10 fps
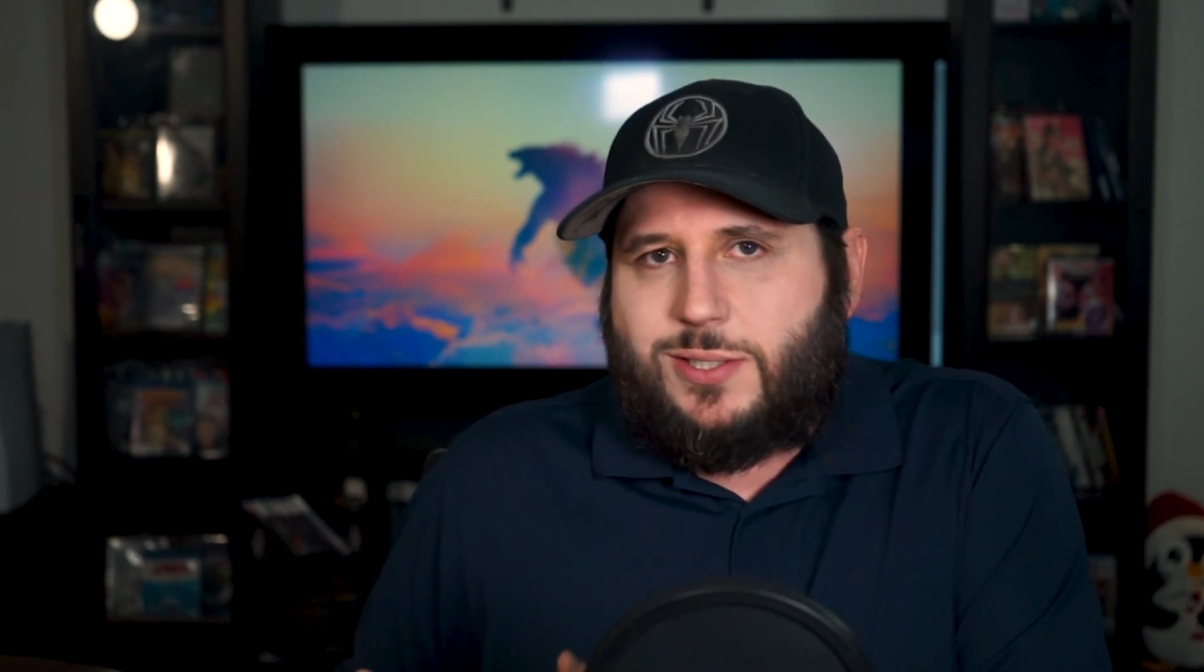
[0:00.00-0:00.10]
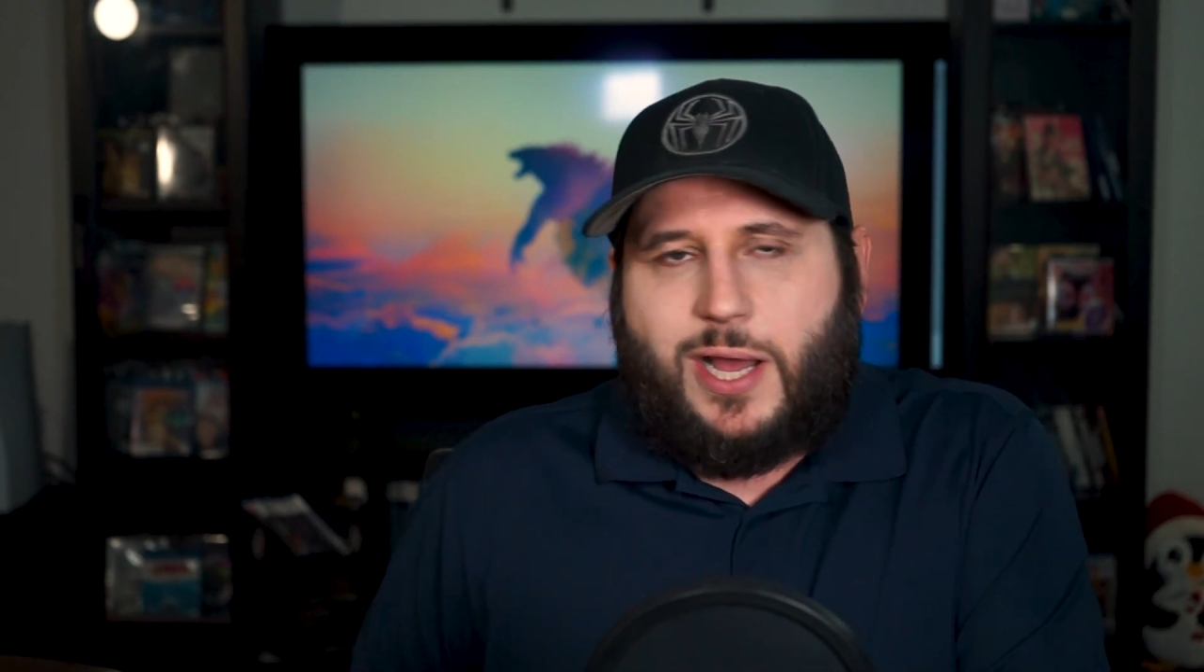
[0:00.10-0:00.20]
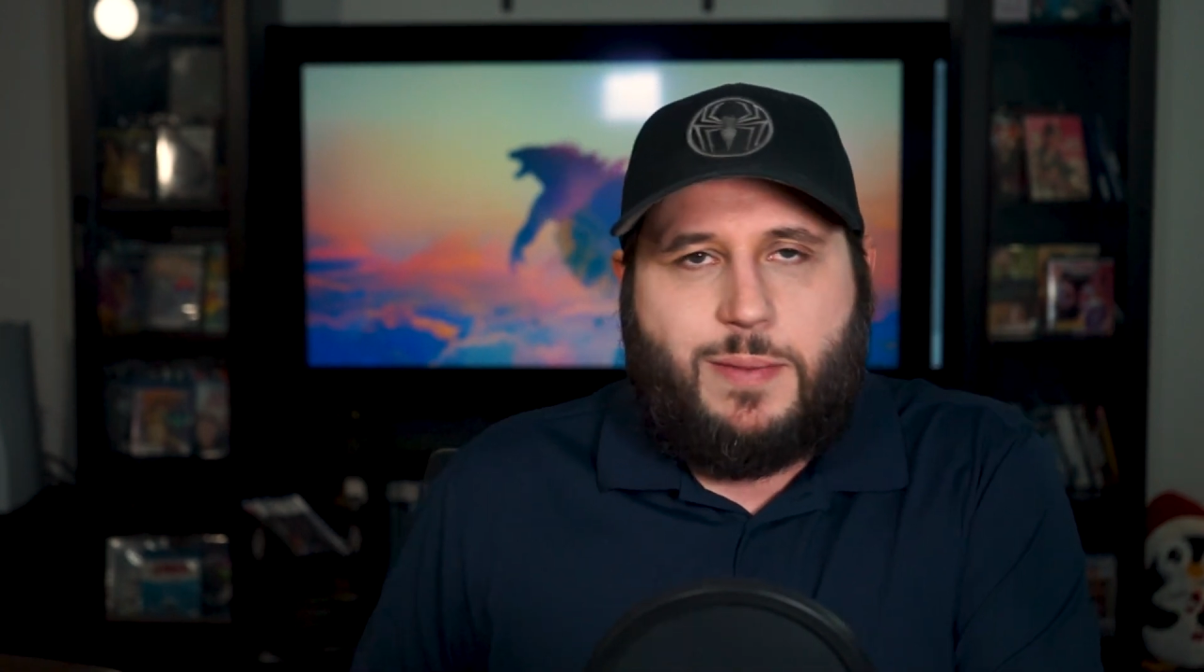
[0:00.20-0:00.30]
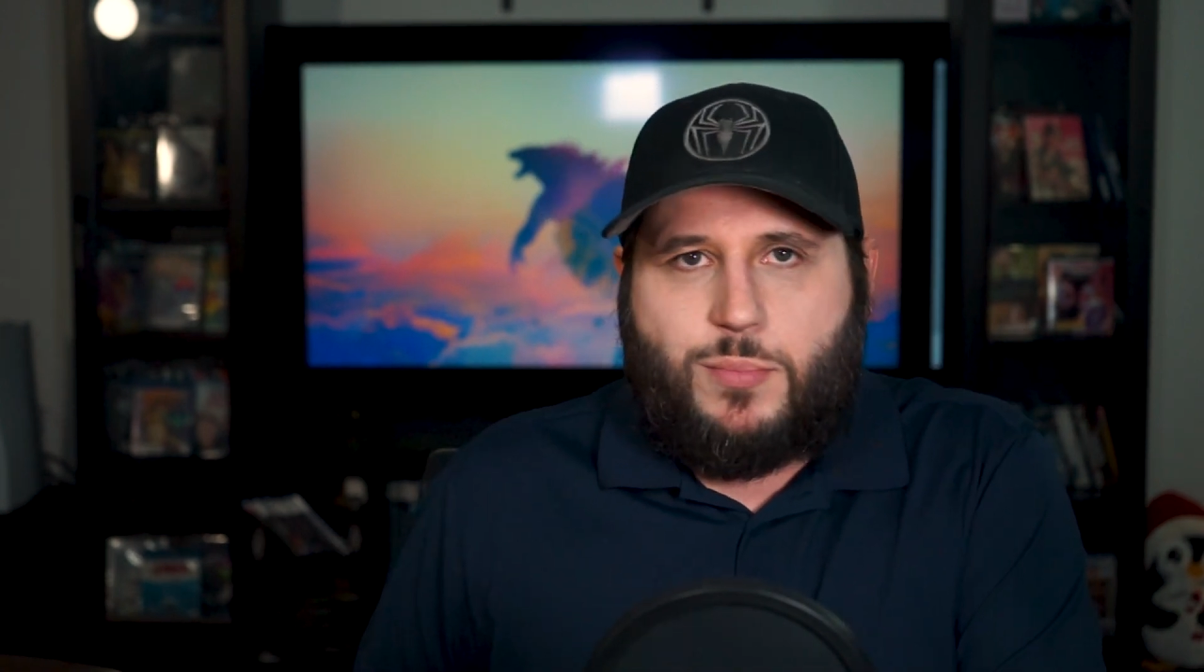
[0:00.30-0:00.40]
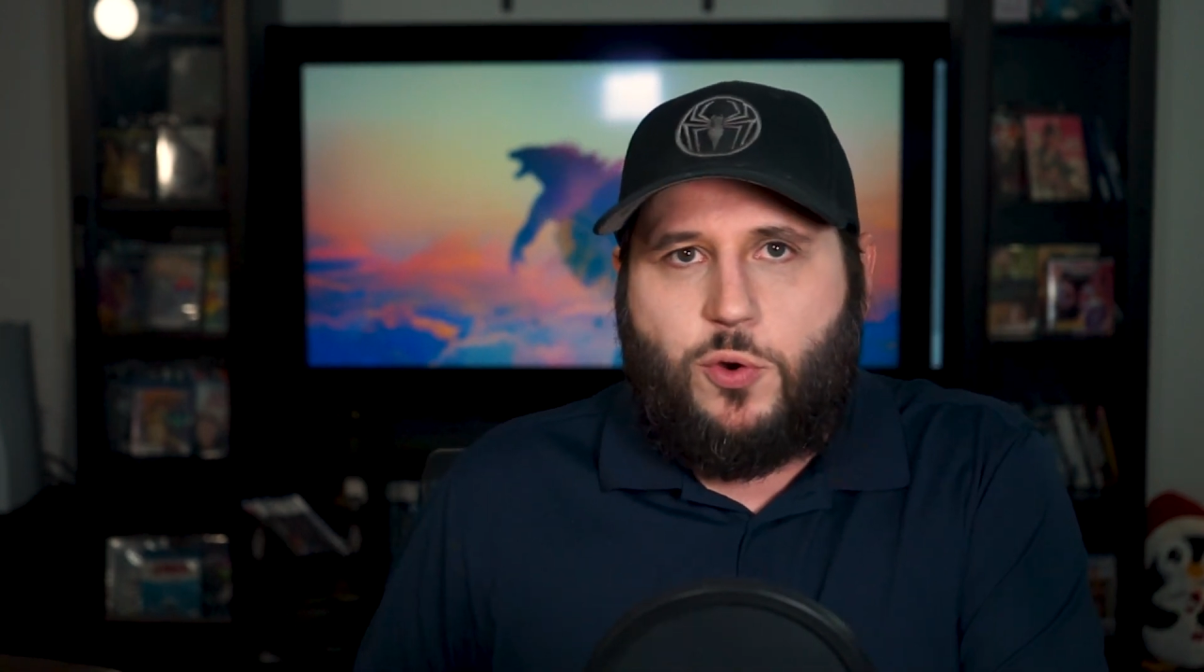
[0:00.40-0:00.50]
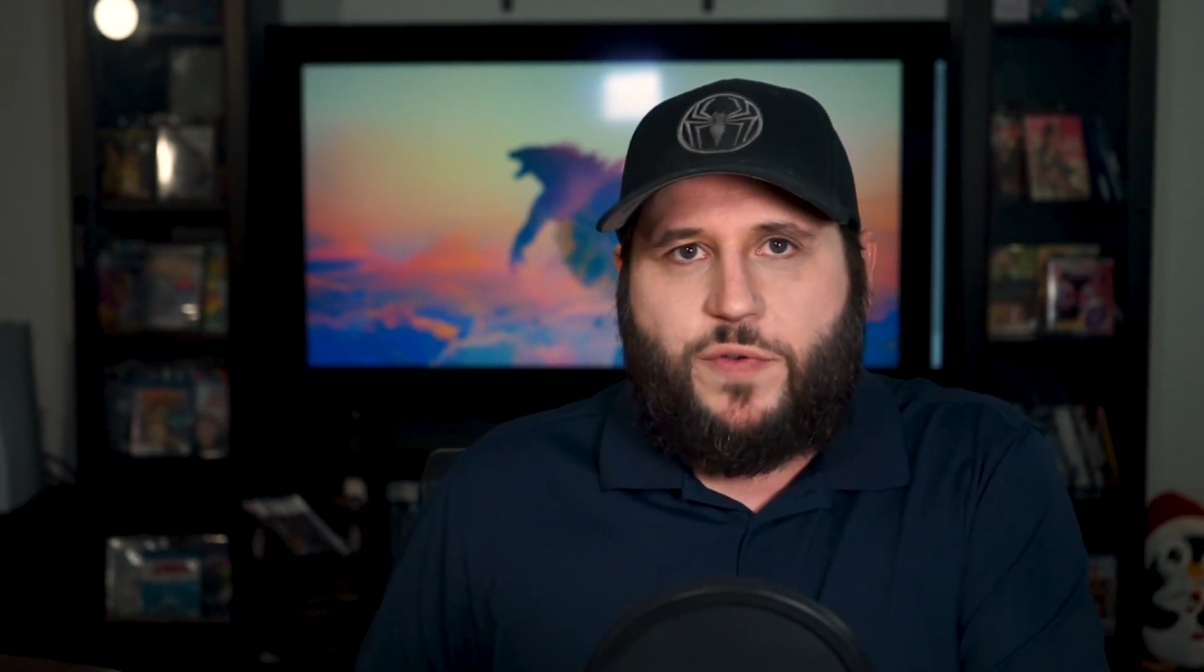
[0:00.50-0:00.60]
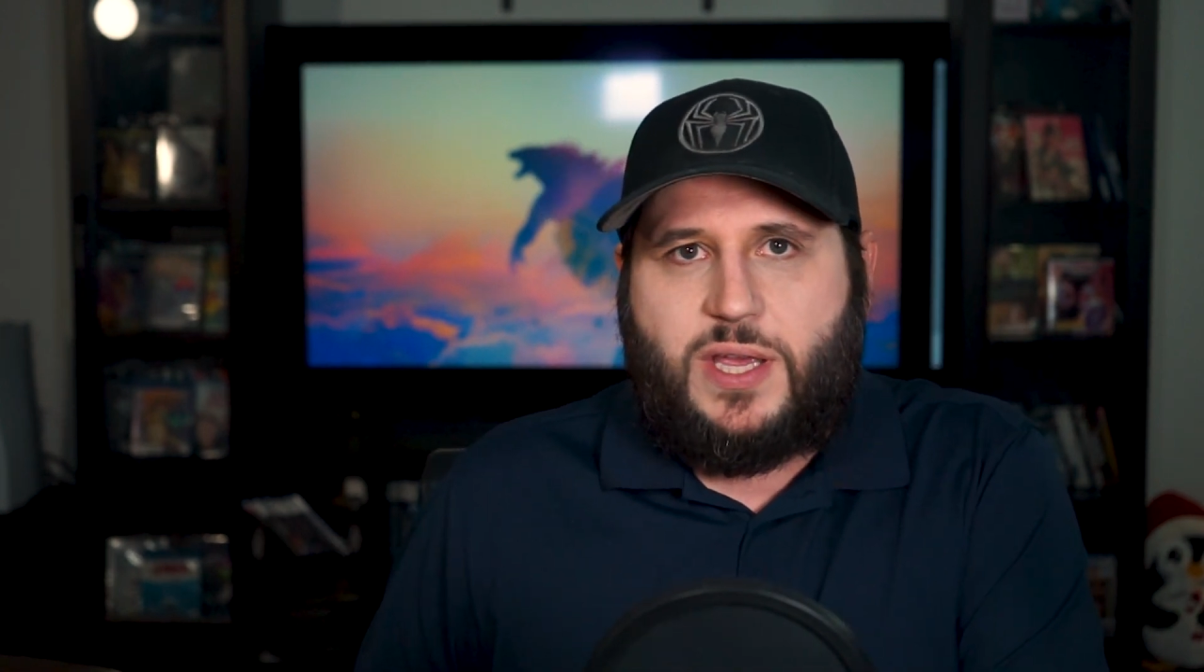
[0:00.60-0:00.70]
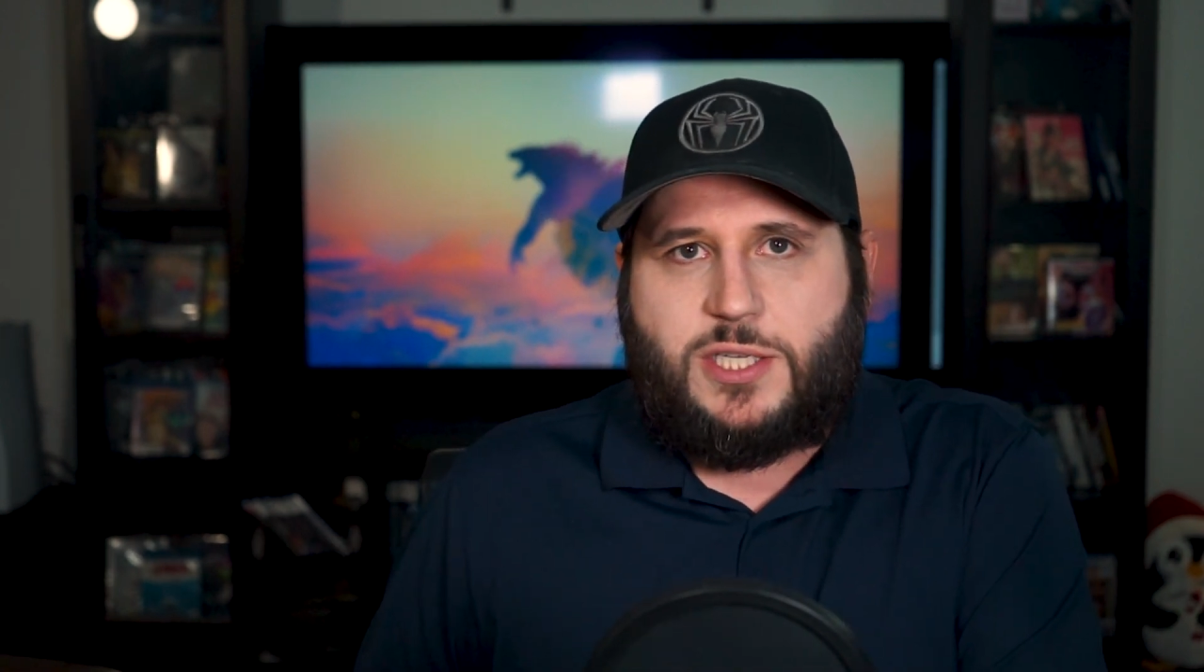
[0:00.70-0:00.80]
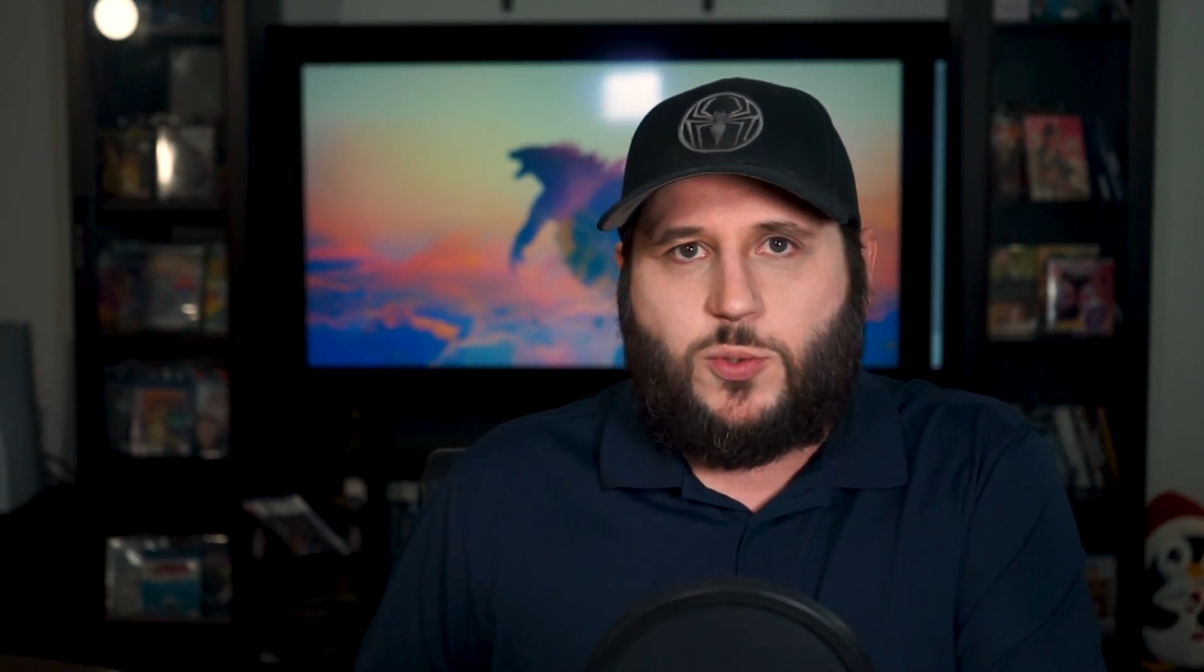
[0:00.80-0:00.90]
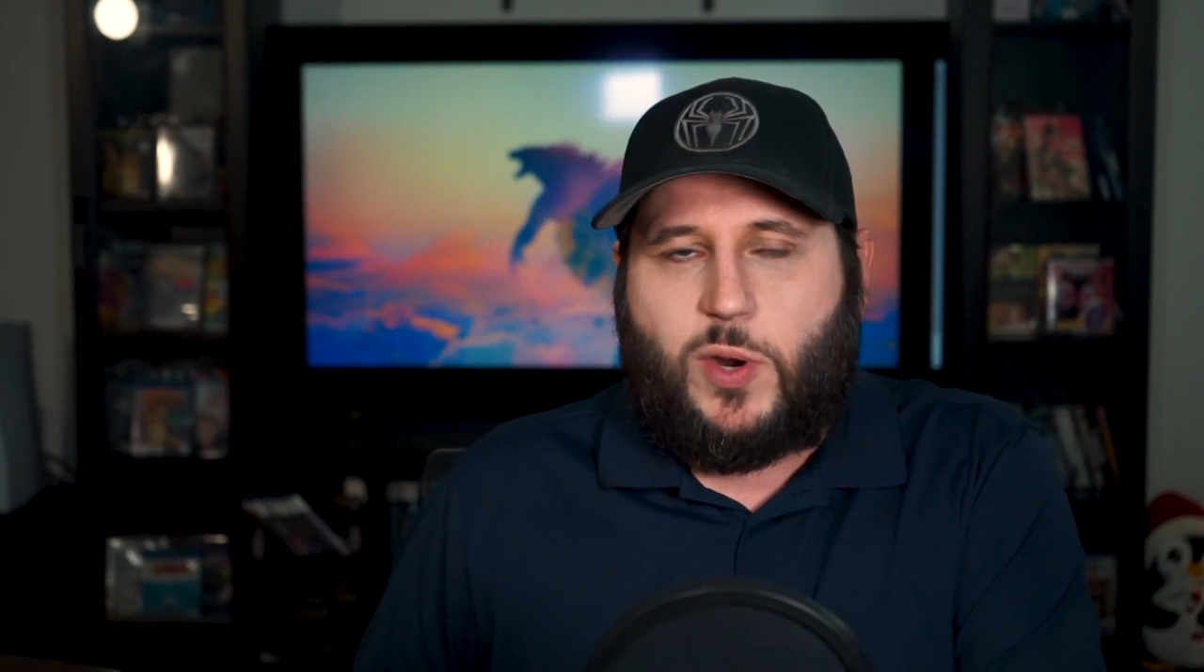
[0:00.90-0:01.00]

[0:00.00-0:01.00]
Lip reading: type movies